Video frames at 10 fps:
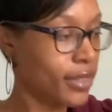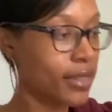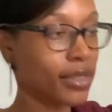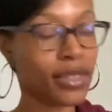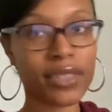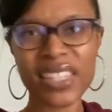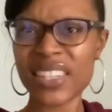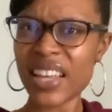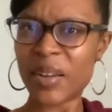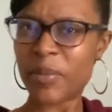the
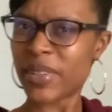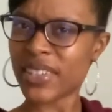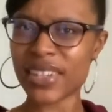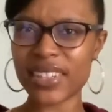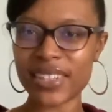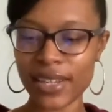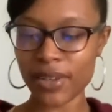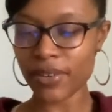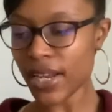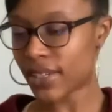setup wasn't as
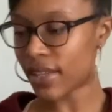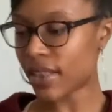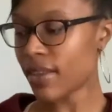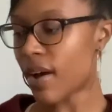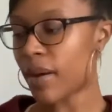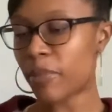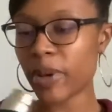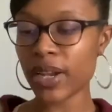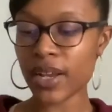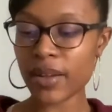great as I thought, but
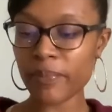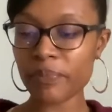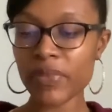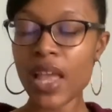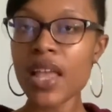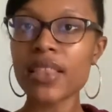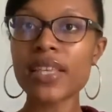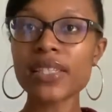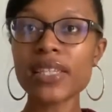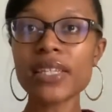
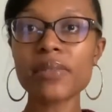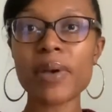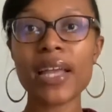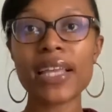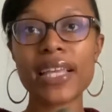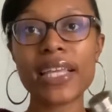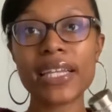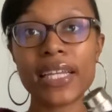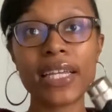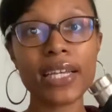this is my heat
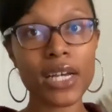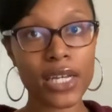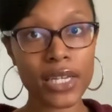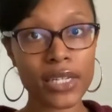gun.